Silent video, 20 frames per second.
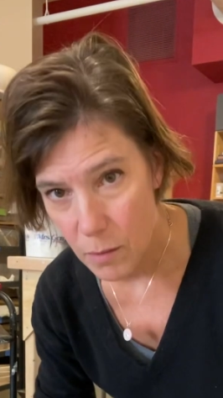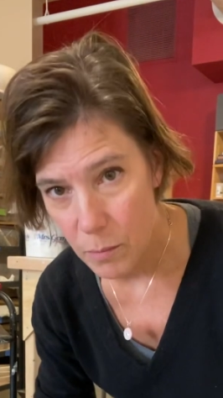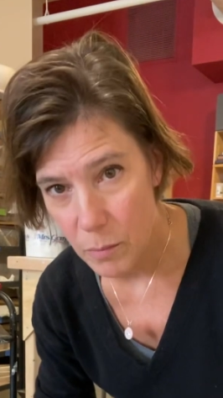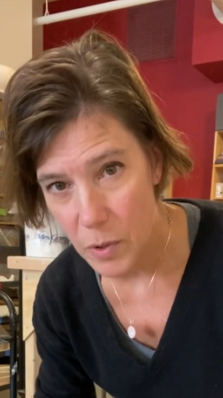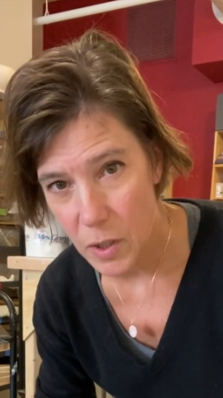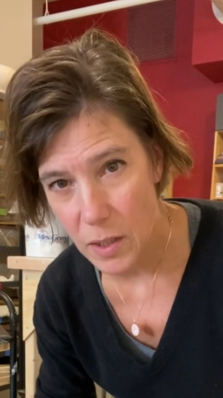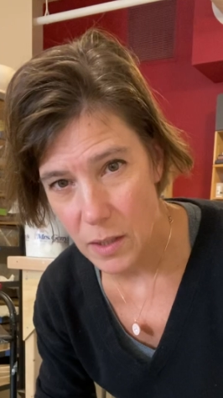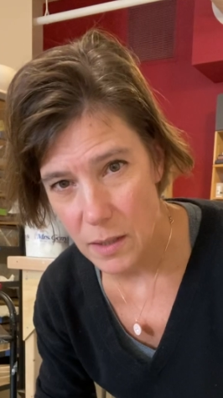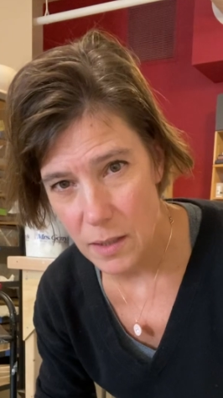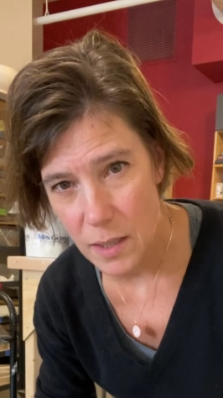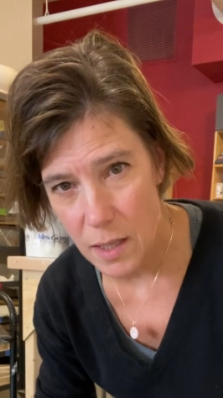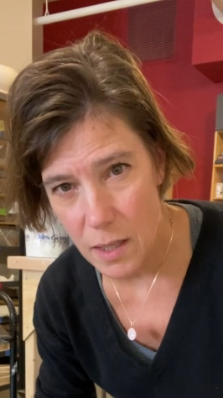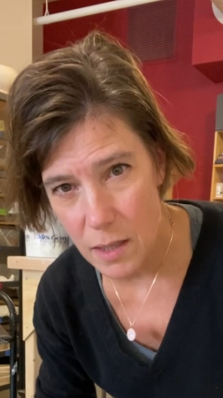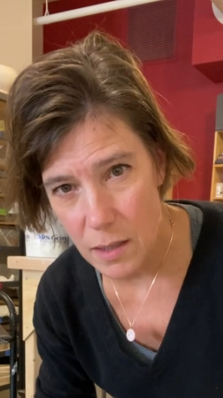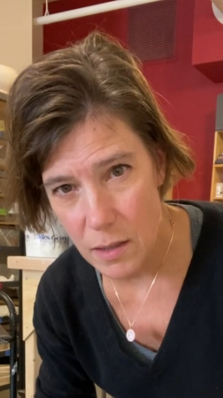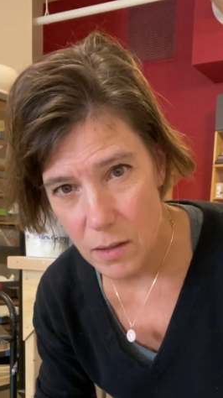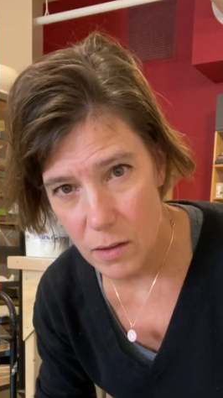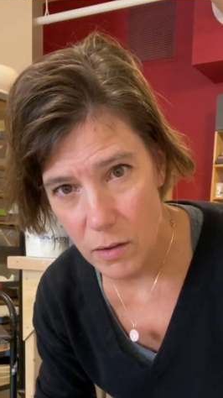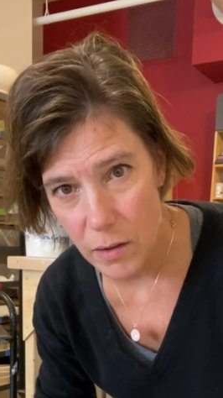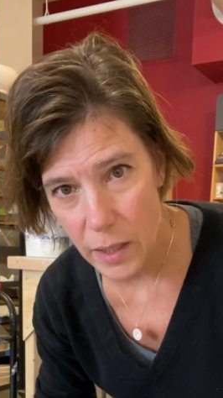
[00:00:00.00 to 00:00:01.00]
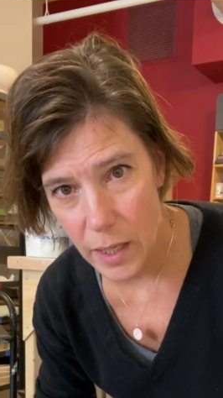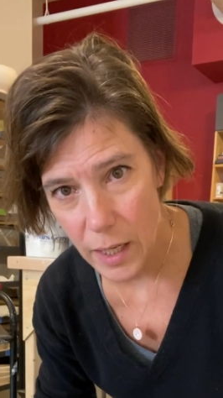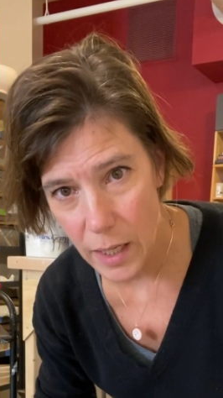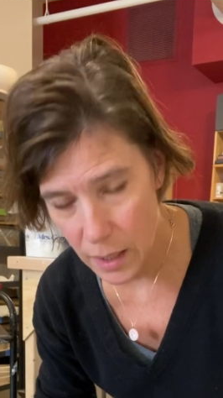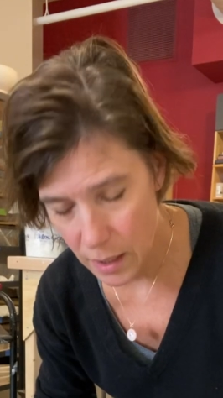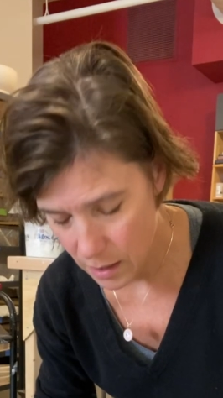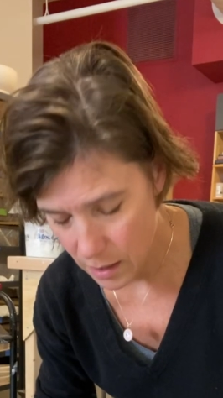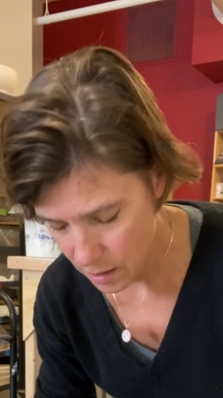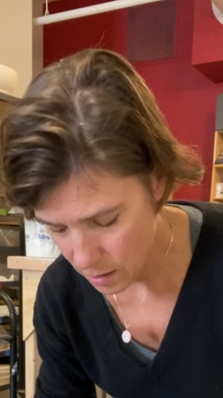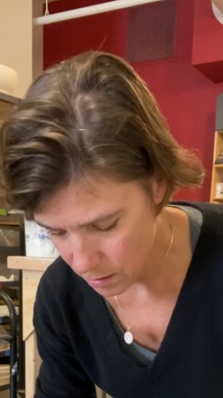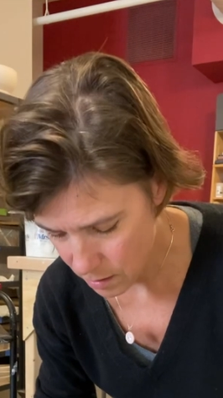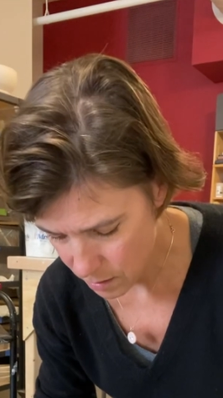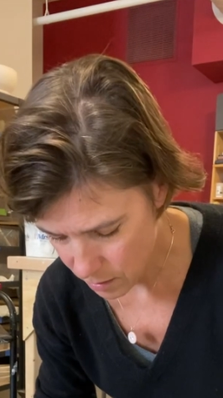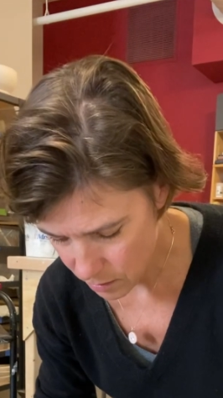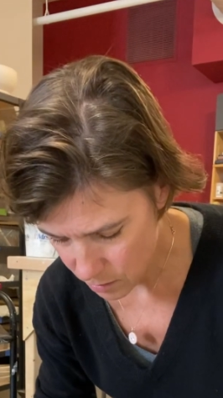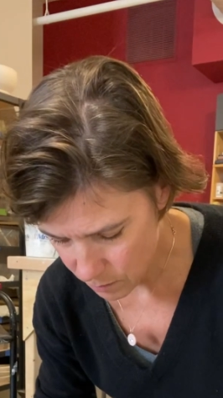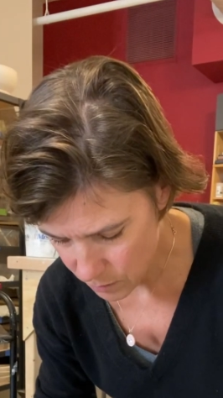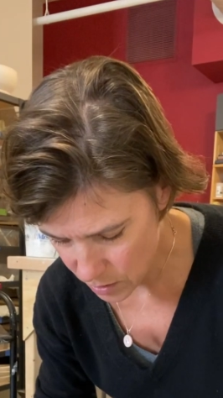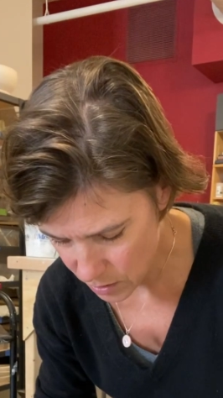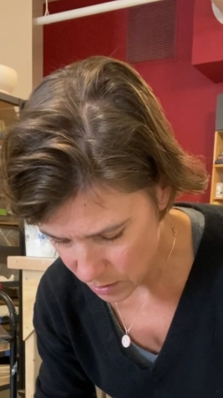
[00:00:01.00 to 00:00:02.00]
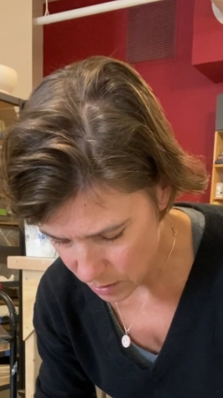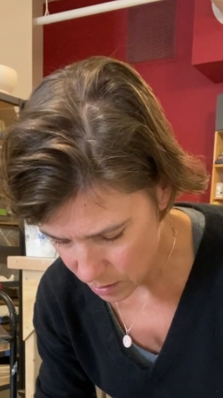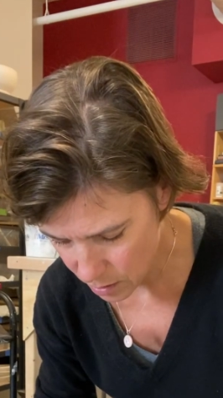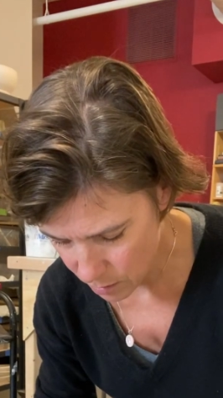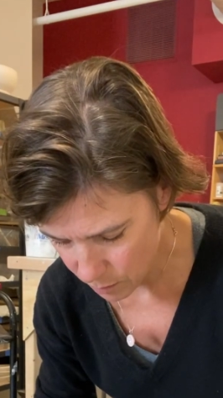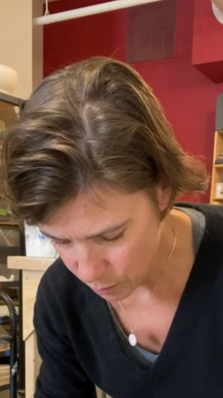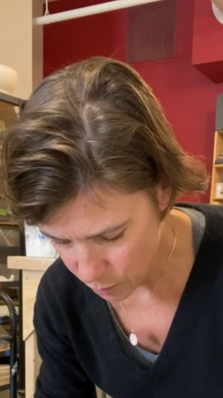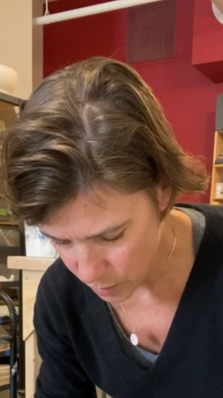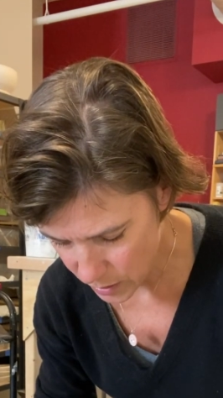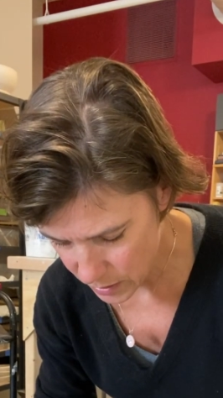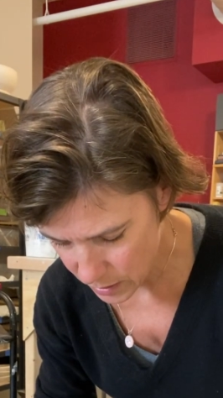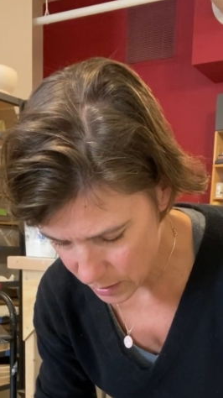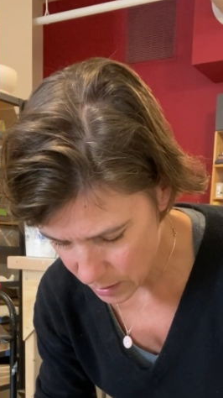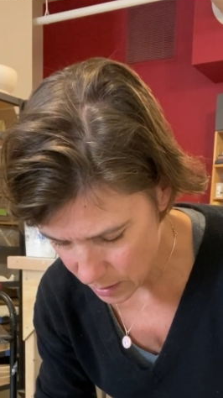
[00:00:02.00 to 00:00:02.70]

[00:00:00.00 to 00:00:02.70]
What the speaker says: You can see this okay. So I'm just gonna press it